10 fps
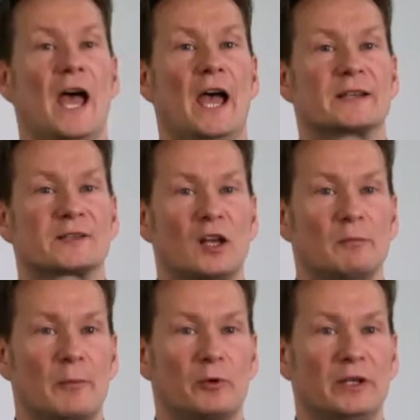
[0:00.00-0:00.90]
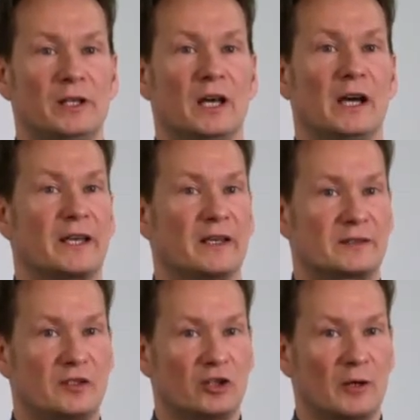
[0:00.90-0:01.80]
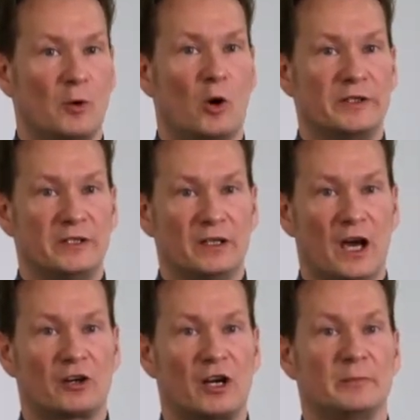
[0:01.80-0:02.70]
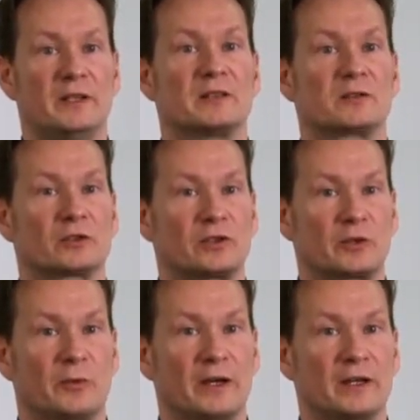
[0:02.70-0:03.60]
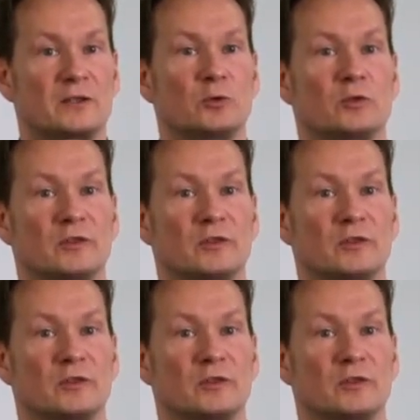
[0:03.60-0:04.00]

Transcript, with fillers: External memory like SDRAM or DDRAM is not required due to